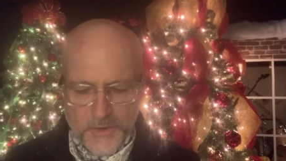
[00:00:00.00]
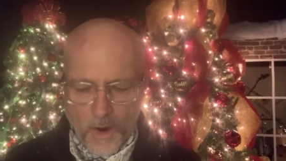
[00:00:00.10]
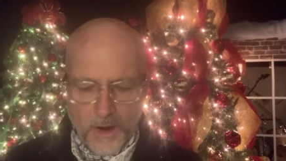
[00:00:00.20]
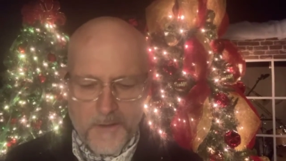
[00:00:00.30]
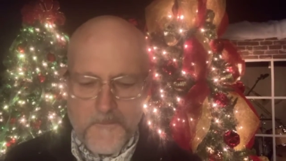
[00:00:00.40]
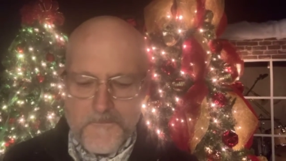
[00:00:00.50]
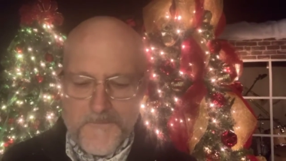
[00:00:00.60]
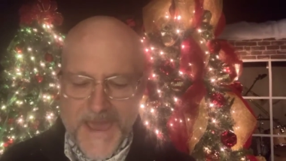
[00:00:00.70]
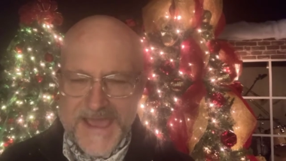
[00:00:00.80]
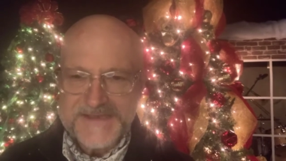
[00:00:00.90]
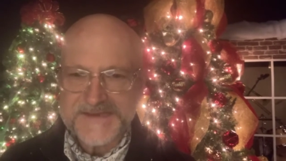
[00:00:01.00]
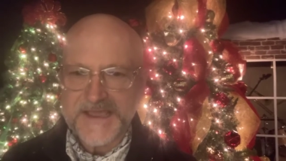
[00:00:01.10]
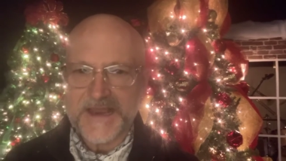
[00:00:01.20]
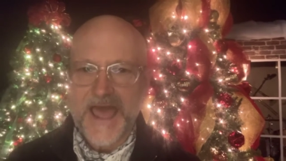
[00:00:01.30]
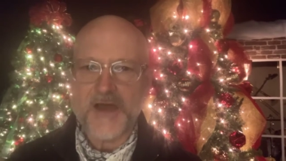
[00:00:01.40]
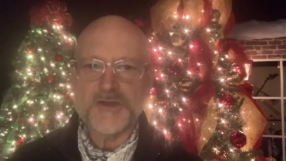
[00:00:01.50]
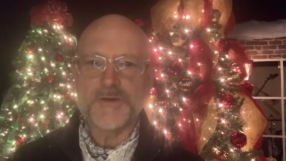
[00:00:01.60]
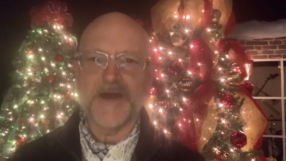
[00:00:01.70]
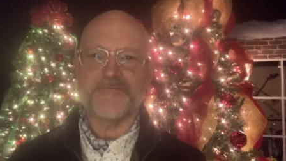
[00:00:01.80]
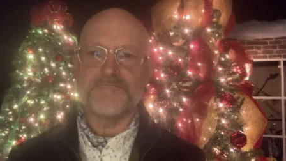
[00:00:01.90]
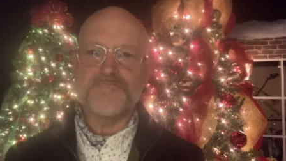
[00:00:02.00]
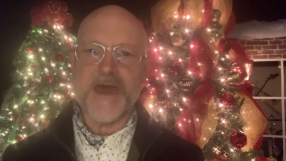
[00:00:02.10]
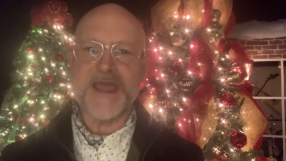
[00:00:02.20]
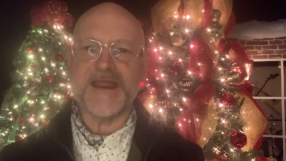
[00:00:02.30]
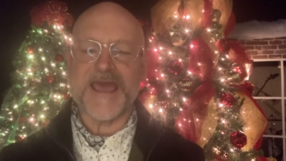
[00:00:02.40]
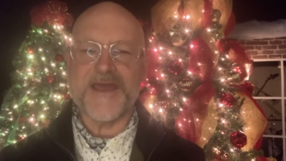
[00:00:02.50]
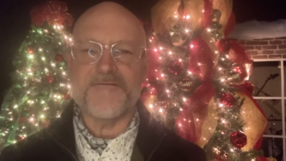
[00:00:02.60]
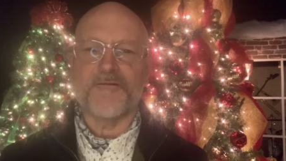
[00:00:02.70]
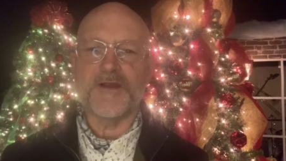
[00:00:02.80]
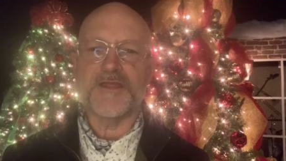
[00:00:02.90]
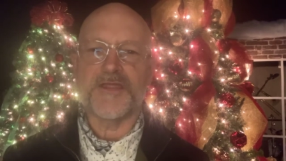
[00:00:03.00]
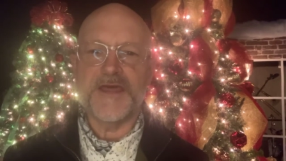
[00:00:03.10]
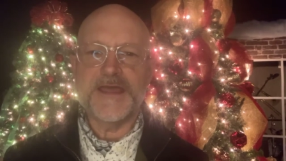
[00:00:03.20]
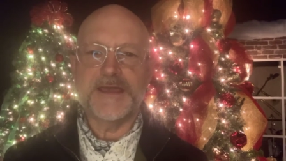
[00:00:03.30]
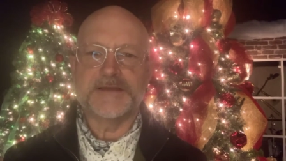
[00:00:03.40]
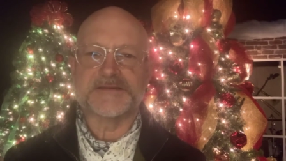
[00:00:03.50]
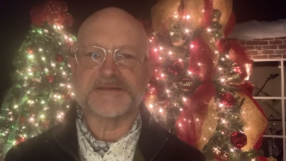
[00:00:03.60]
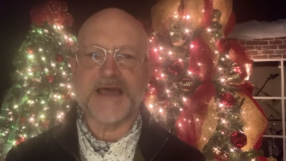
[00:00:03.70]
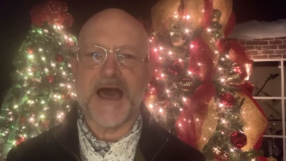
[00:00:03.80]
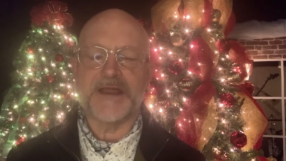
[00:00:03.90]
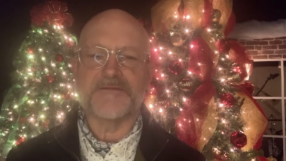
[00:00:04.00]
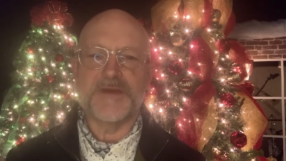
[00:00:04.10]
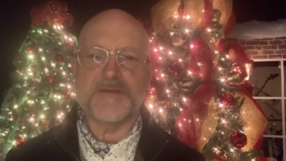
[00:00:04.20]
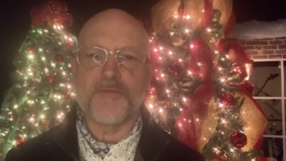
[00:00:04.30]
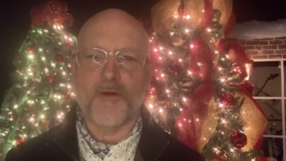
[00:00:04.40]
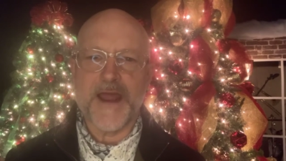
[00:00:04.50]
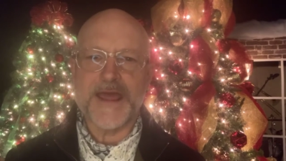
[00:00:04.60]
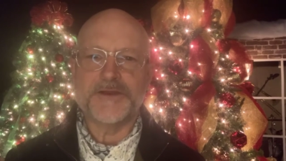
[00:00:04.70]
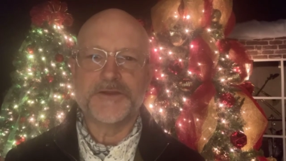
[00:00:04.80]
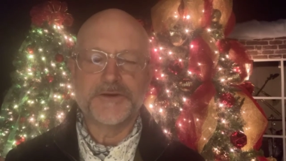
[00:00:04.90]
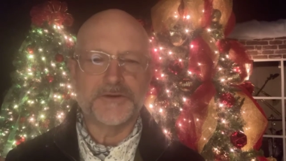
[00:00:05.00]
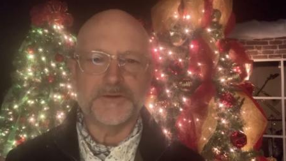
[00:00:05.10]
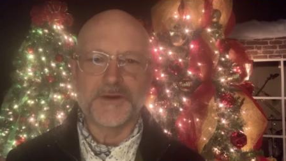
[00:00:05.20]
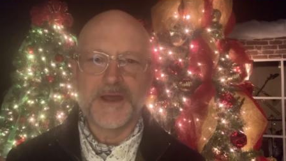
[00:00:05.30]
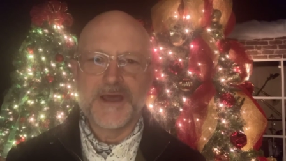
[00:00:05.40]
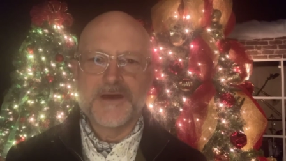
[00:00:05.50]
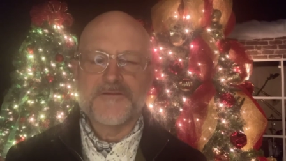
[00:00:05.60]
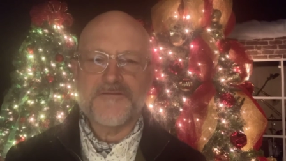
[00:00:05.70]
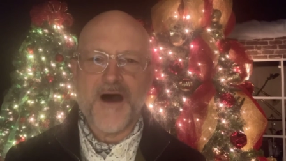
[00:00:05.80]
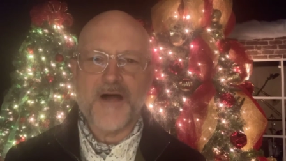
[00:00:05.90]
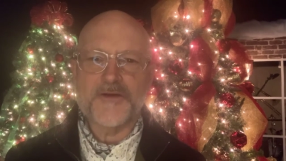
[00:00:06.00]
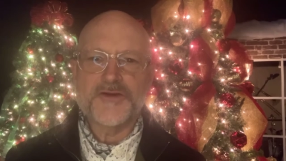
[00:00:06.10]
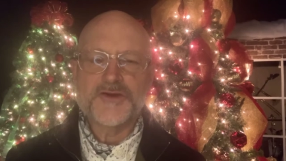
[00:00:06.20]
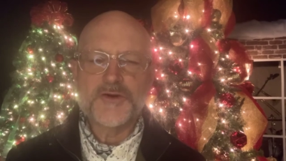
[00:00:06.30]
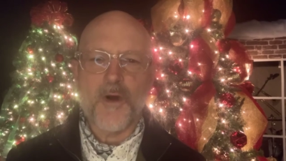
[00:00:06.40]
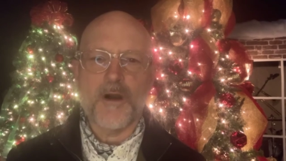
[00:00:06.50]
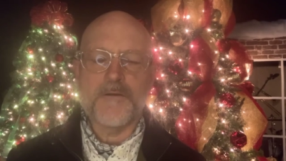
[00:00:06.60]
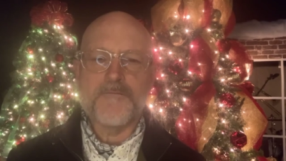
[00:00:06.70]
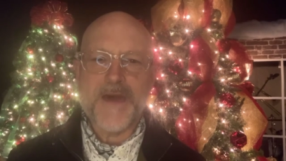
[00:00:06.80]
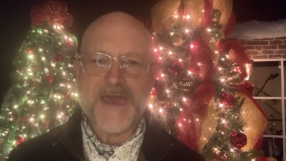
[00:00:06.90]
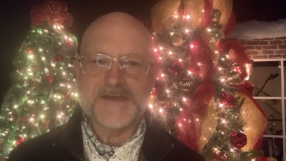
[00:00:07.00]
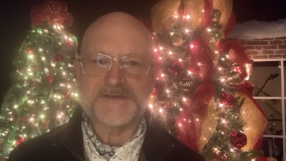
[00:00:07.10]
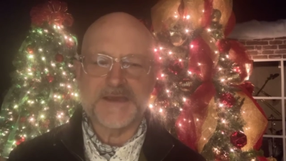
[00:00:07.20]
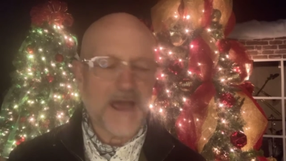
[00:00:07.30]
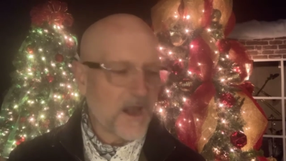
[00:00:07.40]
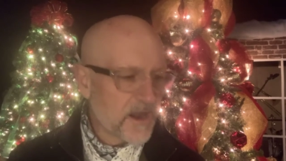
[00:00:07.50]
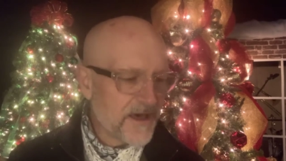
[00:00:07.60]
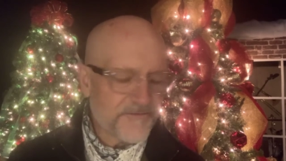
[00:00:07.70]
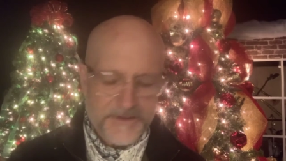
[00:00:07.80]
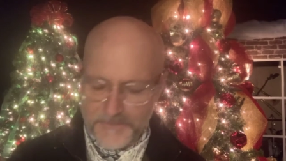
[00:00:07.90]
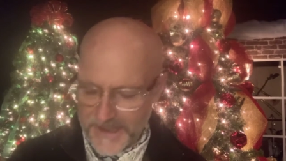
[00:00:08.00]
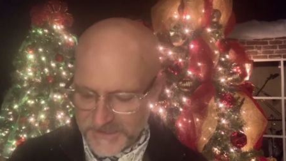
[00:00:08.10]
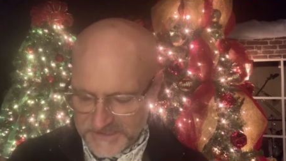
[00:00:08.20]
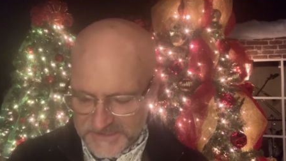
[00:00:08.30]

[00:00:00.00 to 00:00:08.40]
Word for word: are amazing at how you have made everything inside of me brand new. Father, you are amazing. I love it, man, just